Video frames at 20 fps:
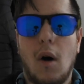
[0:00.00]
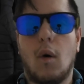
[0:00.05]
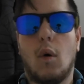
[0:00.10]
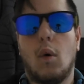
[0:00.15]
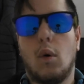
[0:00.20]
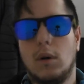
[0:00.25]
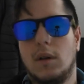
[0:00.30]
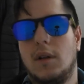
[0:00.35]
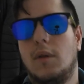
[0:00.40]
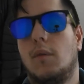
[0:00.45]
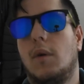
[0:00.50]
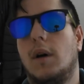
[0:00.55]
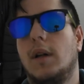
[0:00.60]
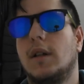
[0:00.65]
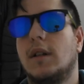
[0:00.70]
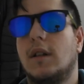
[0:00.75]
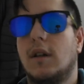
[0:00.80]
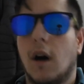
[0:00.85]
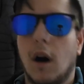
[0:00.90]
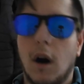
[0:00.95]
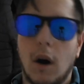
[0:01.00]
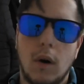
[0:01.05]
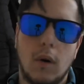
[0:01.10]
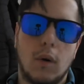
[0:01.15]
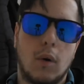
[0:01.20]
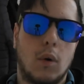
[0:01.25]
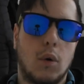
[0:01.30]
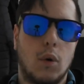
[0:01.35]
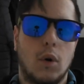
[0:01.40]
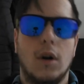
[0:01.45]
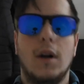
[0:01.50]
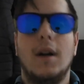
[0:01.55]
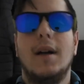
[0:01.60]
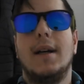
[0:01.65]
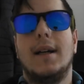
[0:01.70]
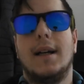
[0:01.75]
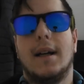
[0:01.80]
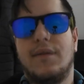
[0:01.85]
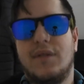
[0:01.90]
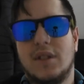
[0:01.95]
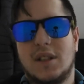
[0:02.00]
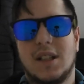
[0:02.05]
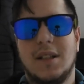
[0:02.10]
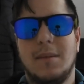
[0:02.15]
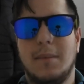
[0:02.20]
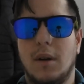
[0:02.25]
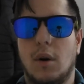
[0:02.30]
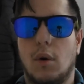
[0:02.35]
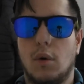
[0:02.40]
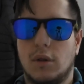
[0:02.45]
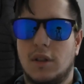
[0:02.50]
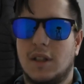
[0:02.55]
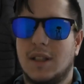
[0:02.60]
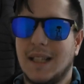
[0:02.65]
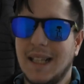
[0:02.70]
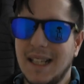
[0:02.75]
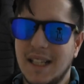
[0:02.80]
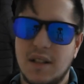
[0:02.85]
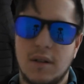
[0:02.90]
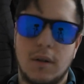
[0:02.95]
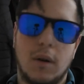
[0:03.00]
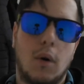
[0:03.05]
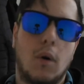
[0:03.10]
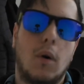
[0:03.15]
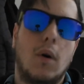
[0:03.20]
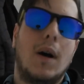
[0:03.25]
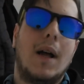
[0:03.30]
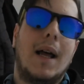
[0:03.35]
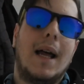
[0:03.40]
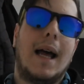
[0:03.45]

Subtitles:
all in one go or if it's going to be all seasonal.